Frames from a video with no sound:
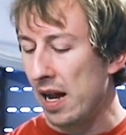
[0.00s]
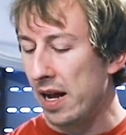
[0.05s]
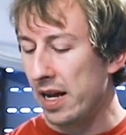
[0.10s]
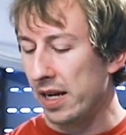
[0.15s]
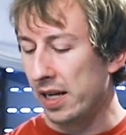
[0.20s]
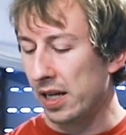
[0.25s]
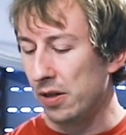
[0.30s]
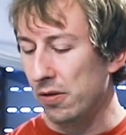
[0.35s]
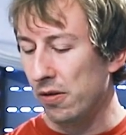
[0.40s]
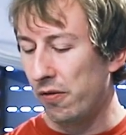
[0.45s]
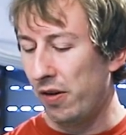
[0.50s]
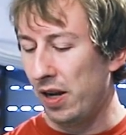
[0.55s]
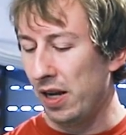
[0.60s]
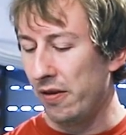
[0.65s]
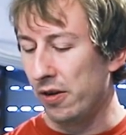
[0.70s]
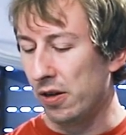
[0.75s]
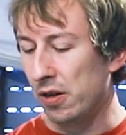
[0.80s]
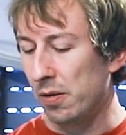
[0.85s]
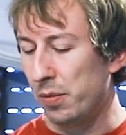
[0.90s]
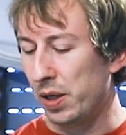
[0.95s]
I could do a
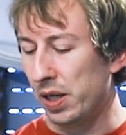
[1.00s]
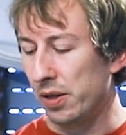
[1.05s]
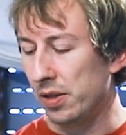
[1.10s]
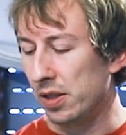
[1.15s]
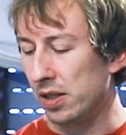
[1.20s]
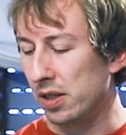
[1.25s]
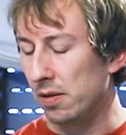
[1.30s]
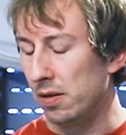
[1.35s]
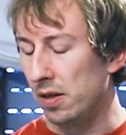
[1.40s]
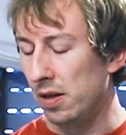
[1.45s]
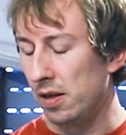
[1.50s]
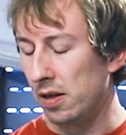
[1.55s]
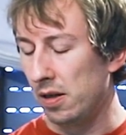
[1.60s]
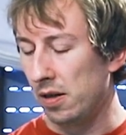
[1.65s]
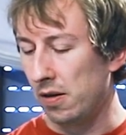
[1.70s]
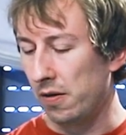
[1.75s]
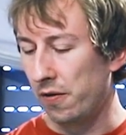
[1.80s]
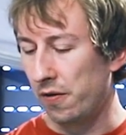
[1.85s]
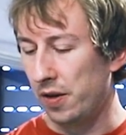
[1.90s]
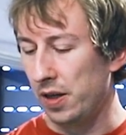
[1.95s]
flavor comparison
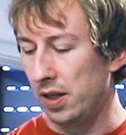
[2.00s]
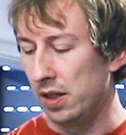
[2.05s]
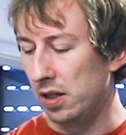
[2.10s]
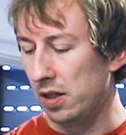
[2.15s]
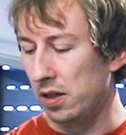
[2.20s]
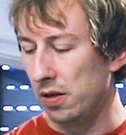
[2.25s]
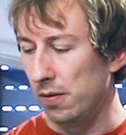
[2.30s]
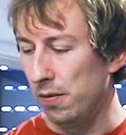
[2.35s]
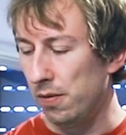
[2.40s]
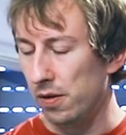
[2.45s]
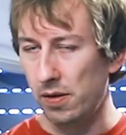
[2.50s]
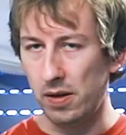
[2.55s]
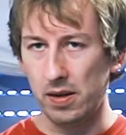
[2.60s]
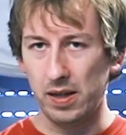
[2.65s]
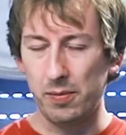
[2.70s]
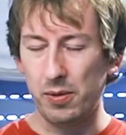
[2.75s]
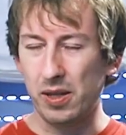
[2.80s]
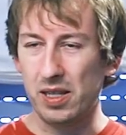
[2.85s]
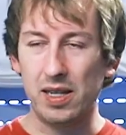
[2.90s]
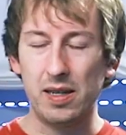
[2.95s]
of these two,
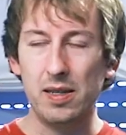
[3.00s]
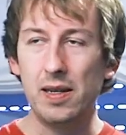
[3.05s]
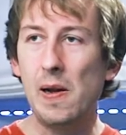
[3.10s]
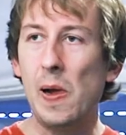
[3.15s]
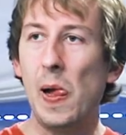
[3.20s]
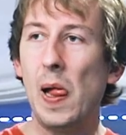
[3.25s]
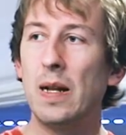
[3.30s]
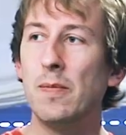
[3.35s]
but